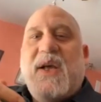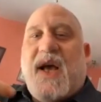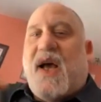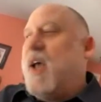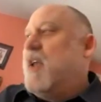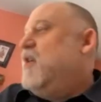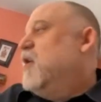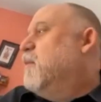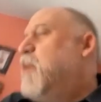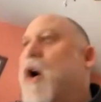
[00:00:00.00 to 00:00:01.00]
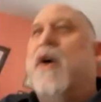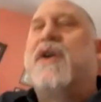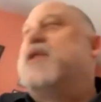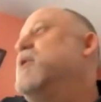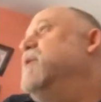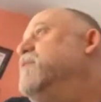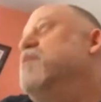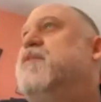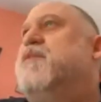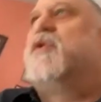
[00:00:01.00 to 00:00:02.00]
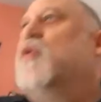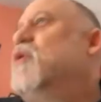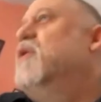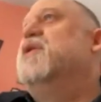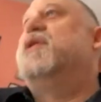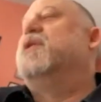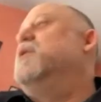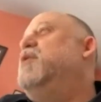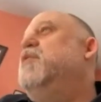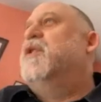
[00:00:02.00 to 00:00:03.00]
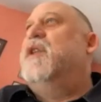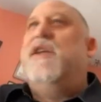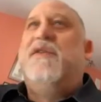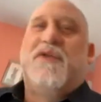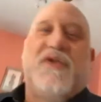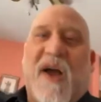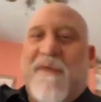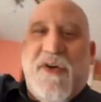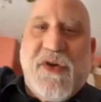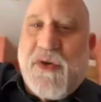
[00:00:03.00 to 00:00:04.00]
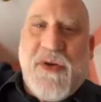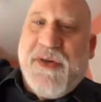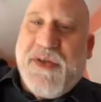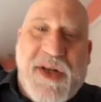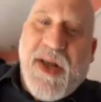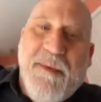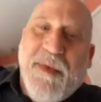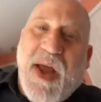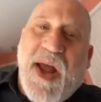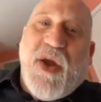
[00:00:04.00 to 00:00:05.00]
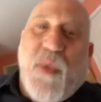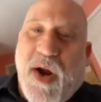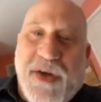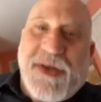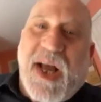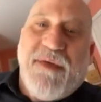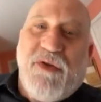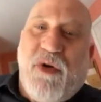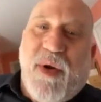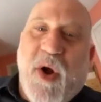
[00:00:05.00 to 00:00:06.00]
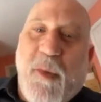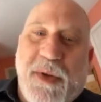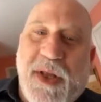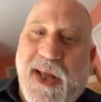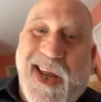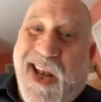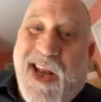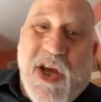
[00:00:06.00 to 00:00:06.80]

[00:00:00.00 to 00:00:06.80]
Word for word: parks and schools and community traffic circles and anywhere, just to have it growing openly like any